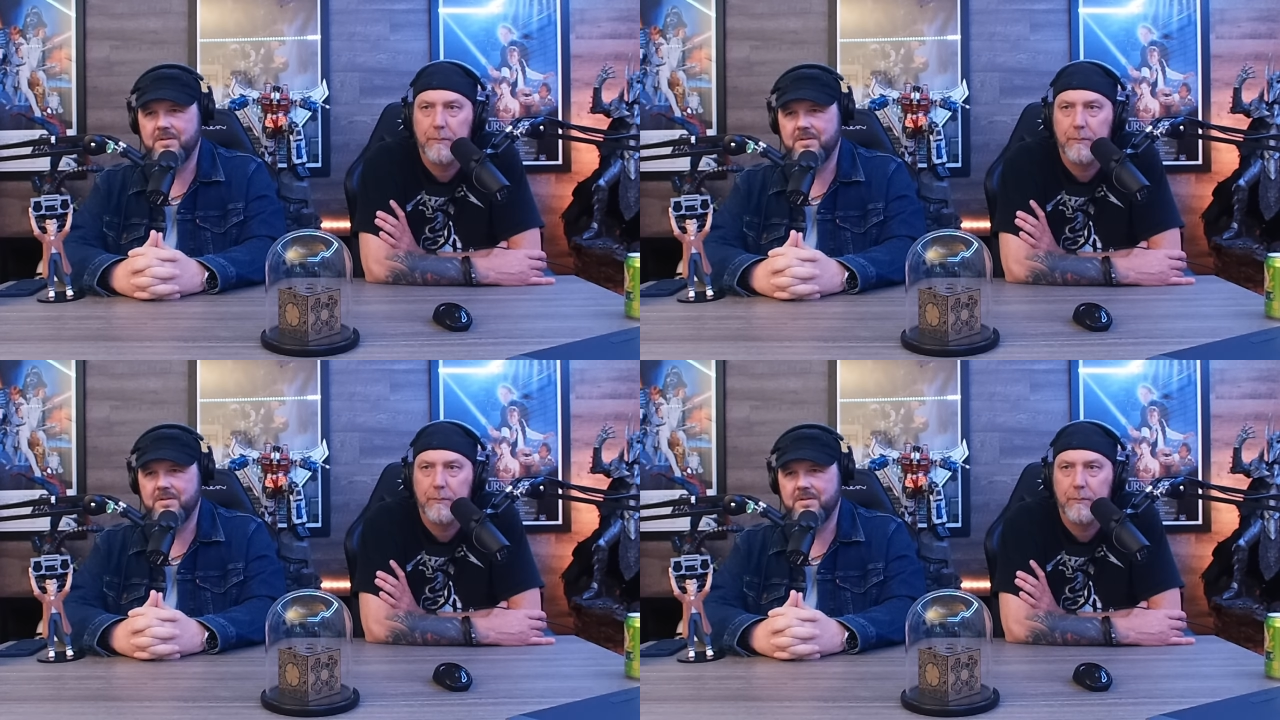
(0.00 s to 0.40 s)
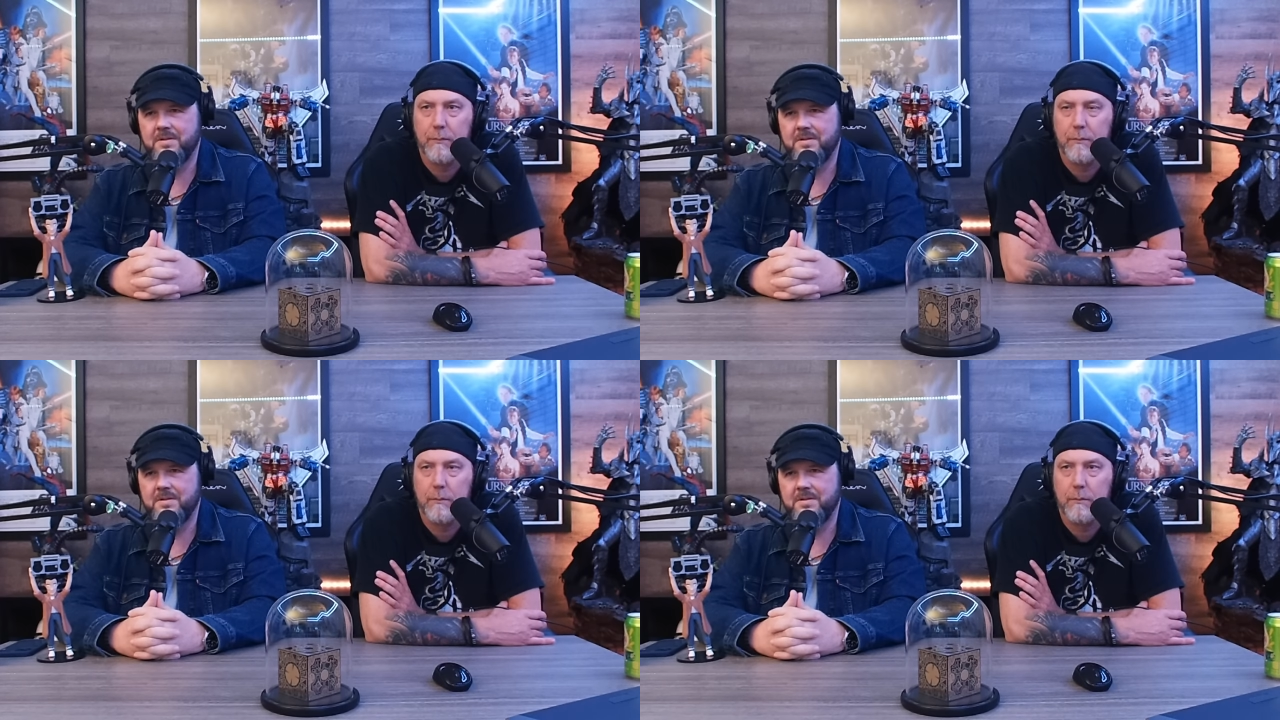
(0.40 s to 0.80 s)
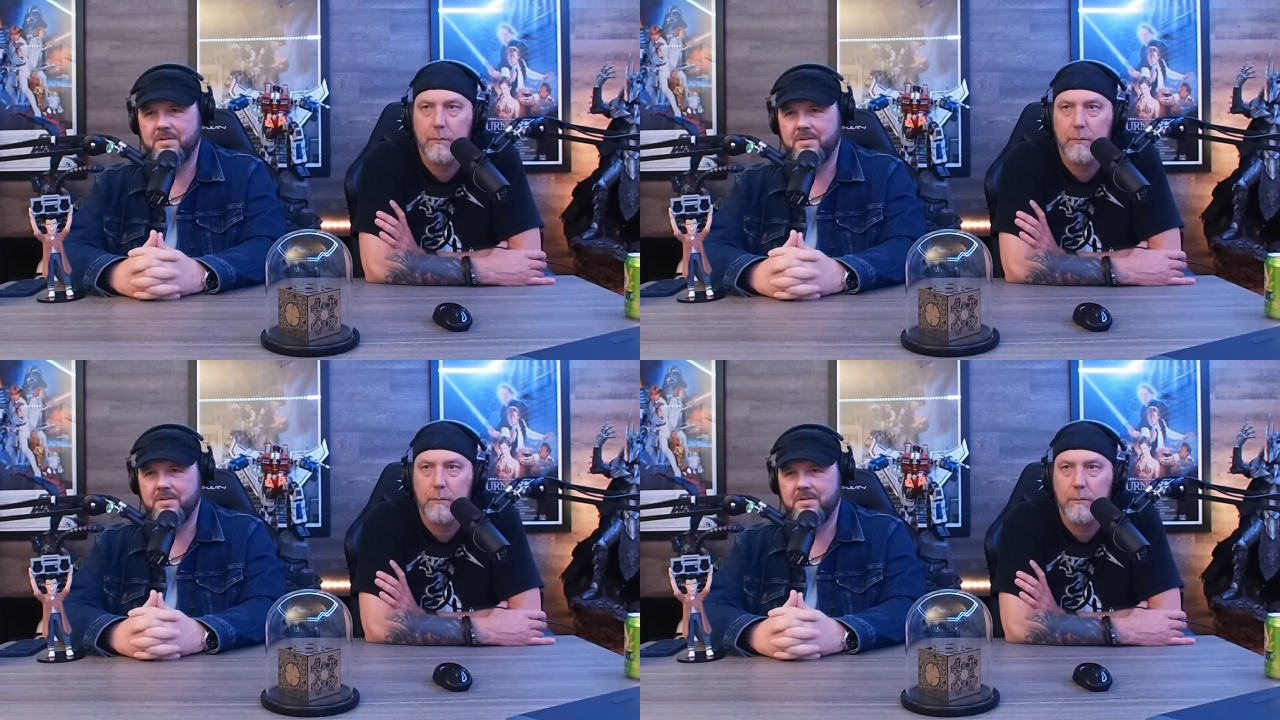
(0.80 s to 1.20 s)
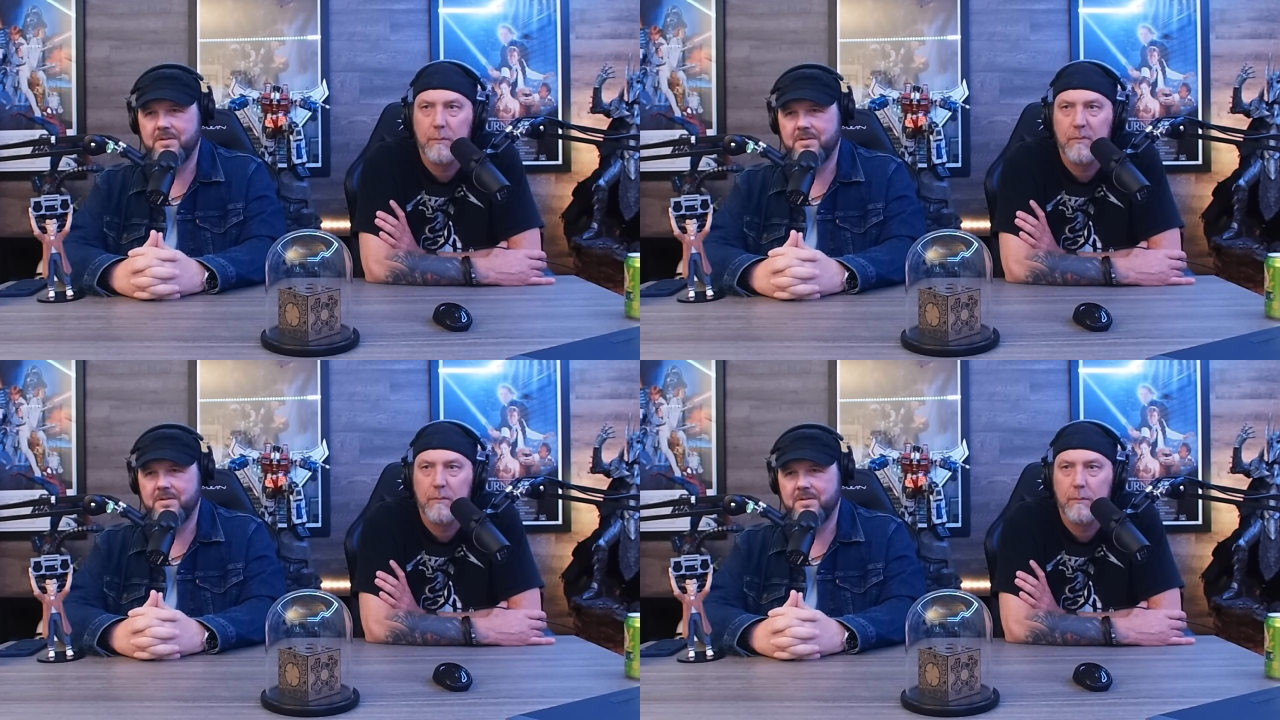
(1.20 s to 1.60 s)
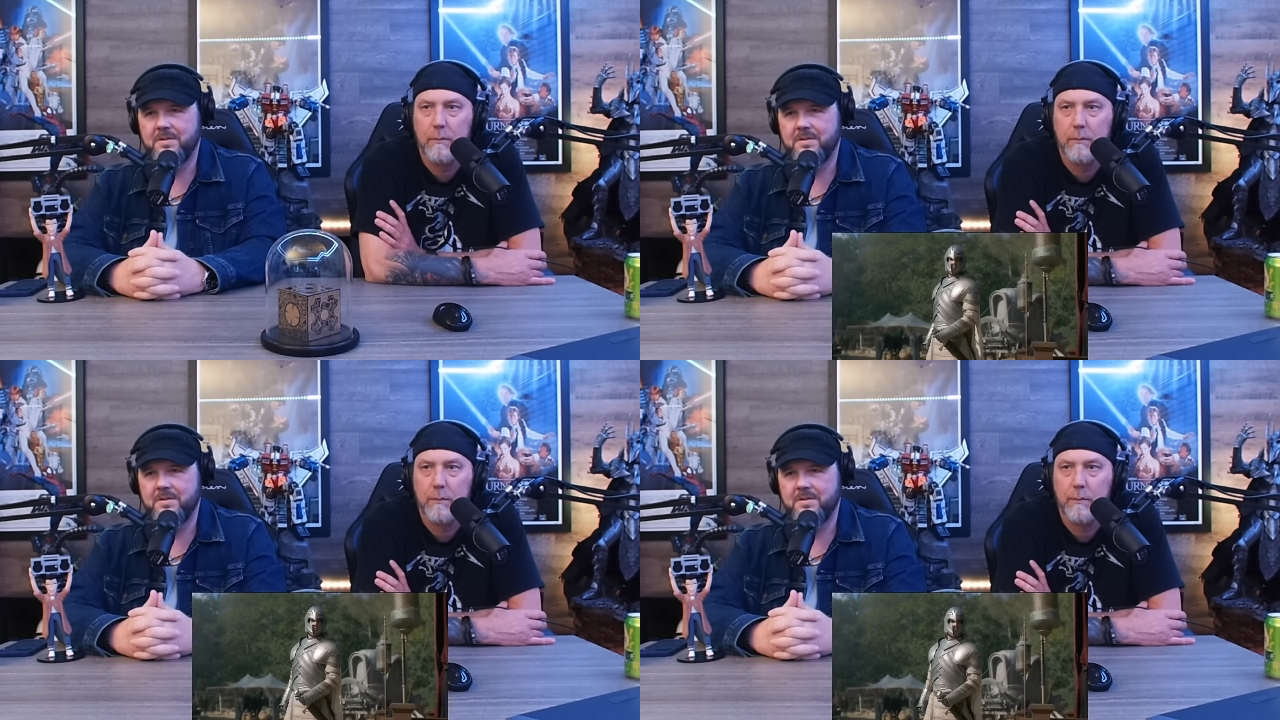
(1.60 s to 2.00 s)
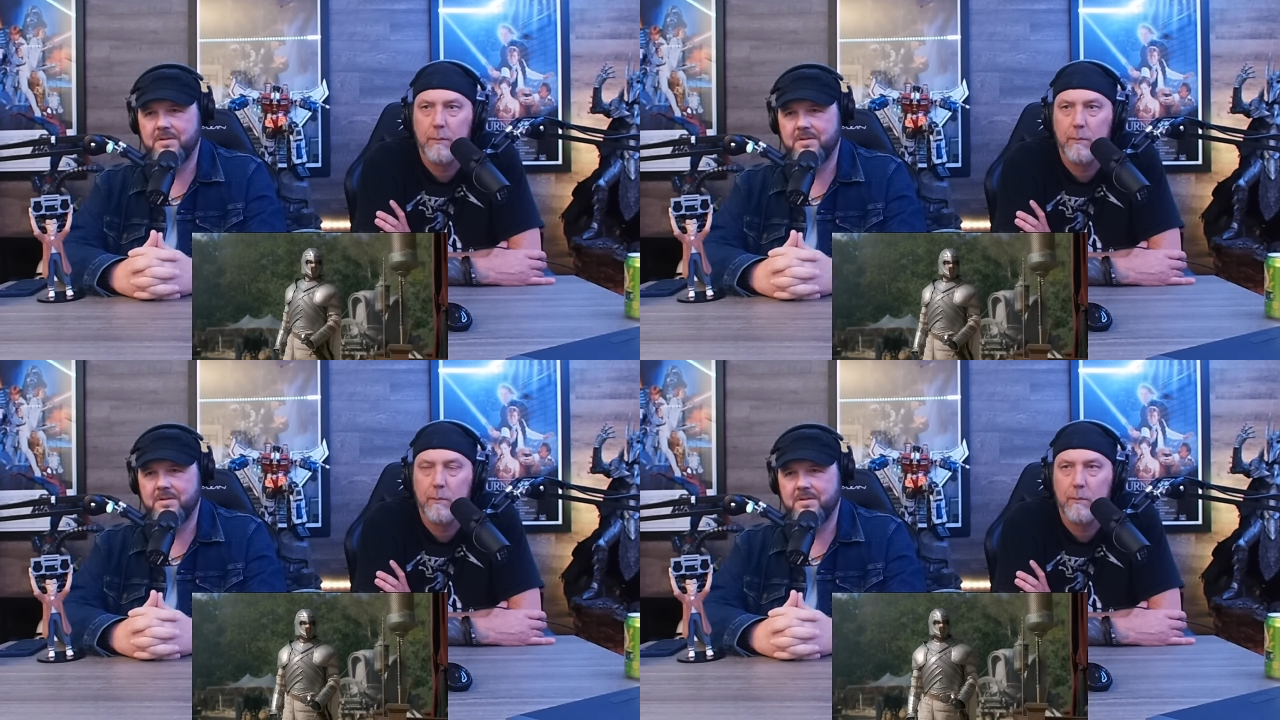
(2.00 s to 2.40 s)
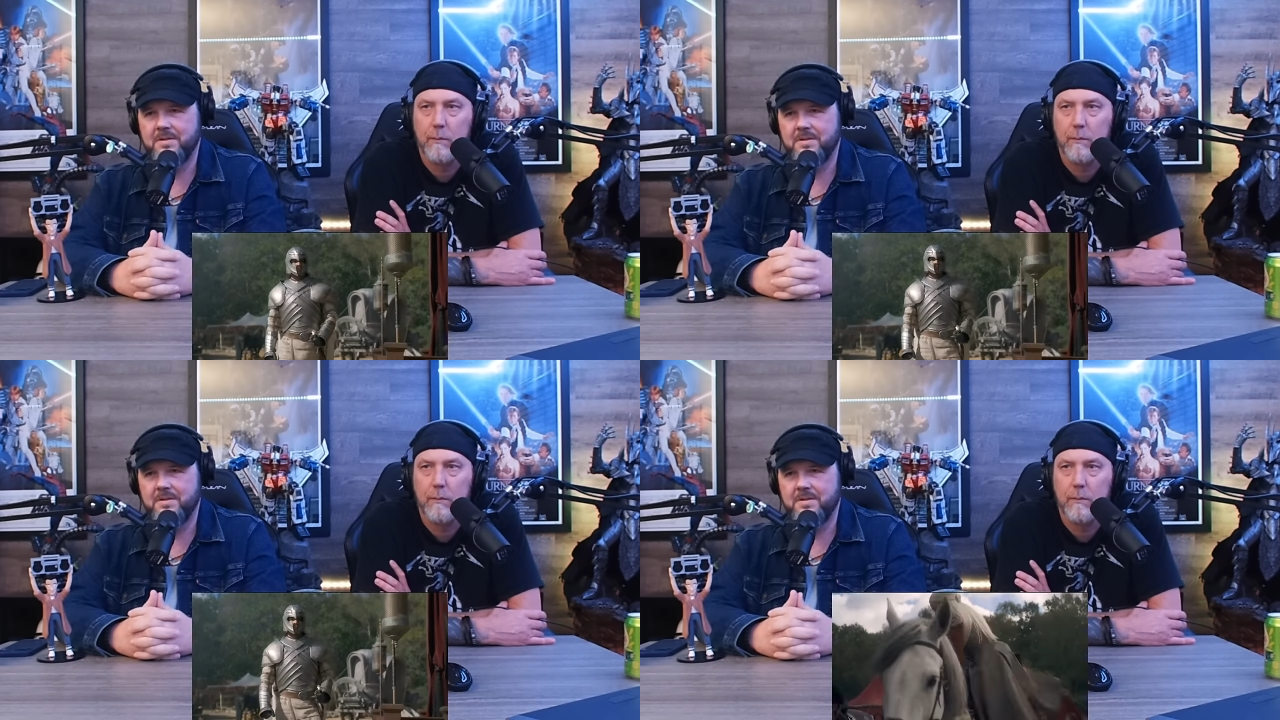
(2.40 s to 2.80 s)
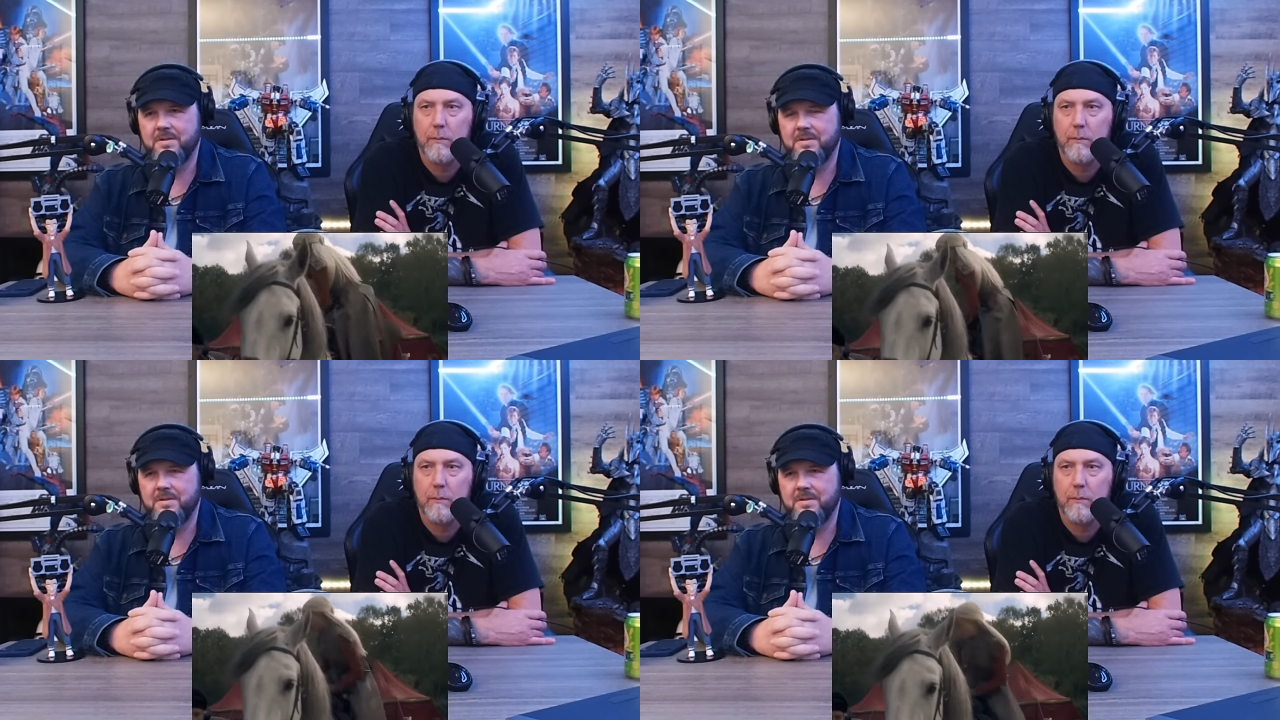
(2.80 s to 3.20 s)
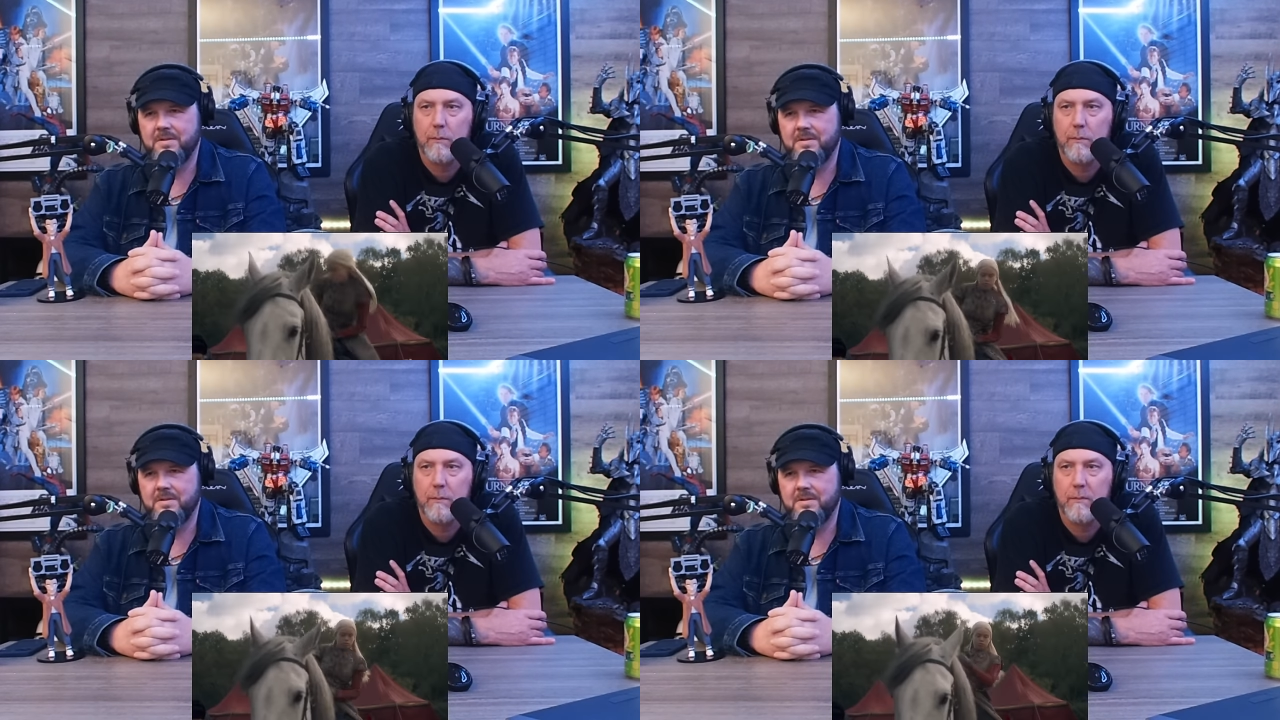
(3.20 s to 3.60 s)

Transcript: No one is speaking in this clip.